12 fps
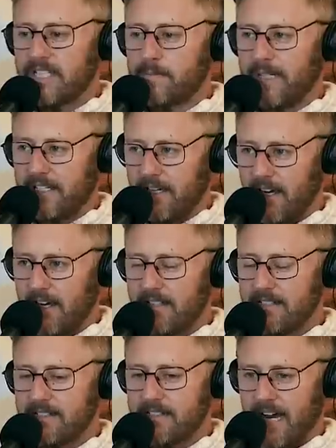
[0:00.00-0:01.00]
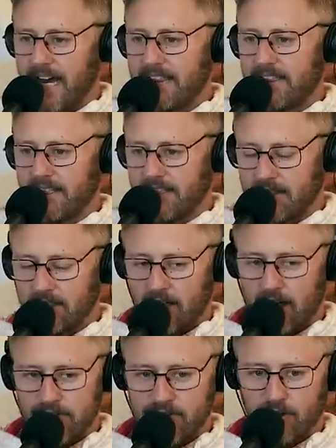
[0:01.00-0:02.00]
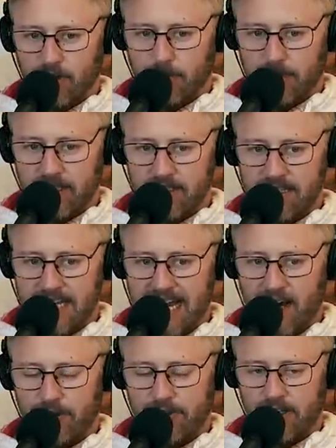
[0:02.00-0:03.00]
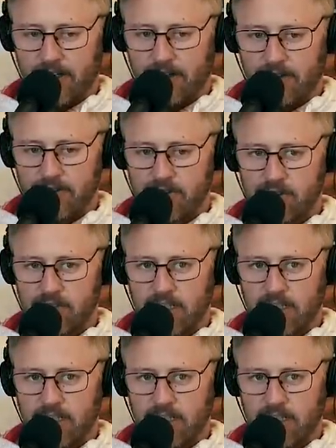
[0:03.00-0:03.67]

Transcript: it's because, I think, also, because now there's,